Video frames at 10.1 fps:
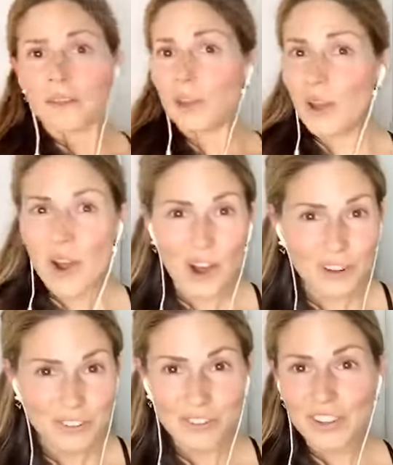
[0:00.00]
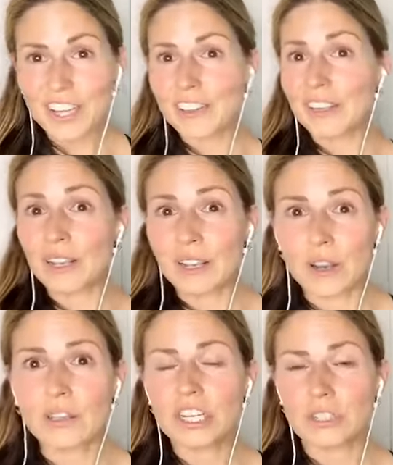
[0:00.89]
the coffee, the
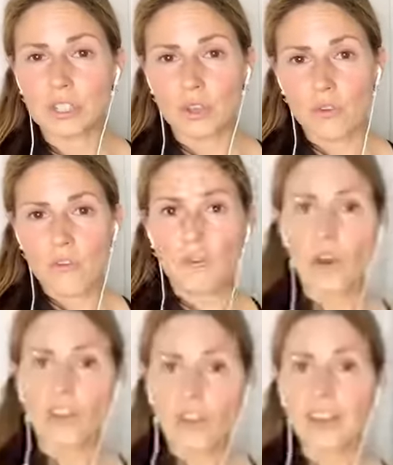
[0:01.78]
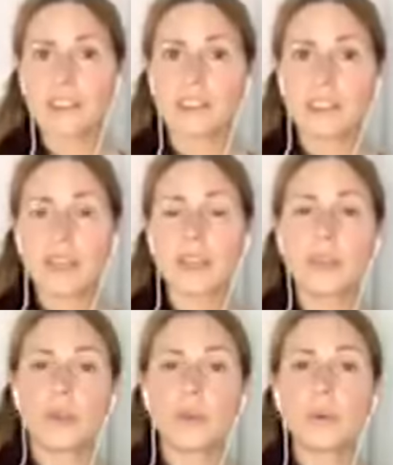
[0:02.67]
lunch, and so forth, things that
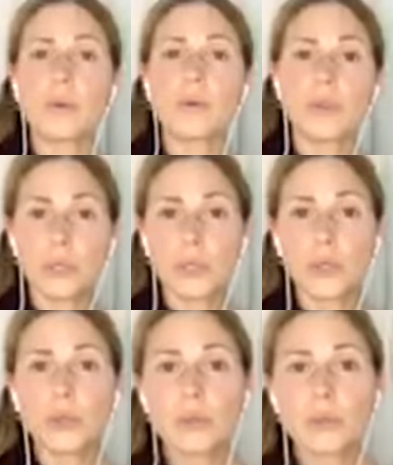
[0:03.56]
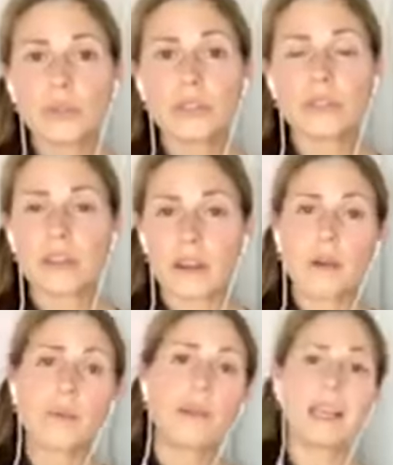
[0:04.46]
you use that
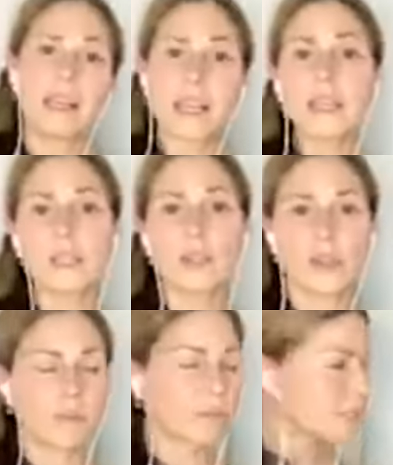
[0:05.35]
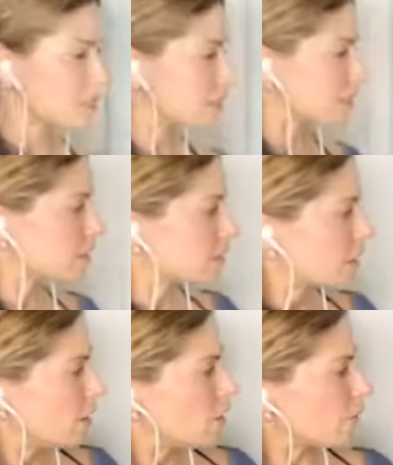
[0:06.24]
are related to your business.
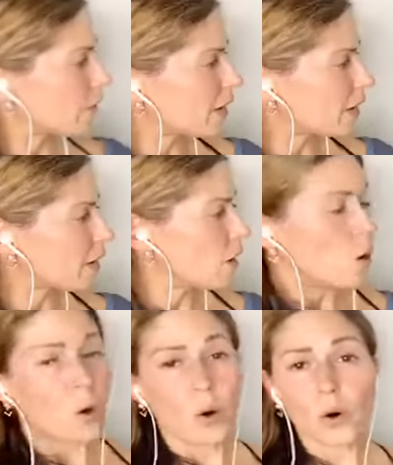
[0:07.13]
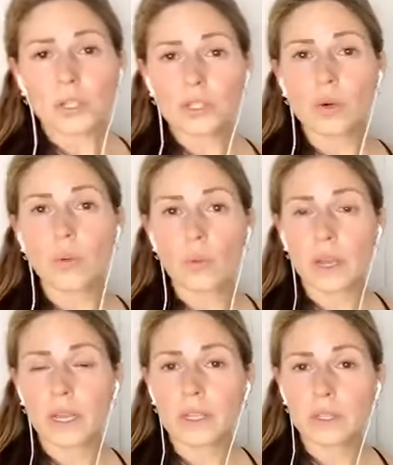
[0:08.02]
Okay. Also,
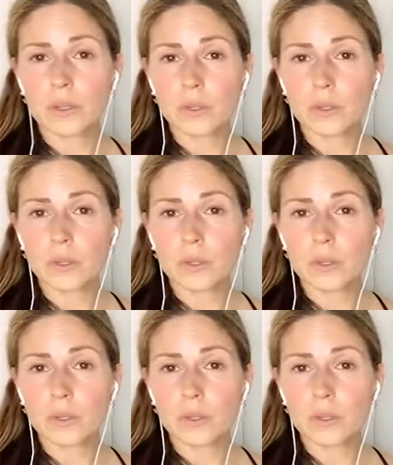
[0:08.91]
when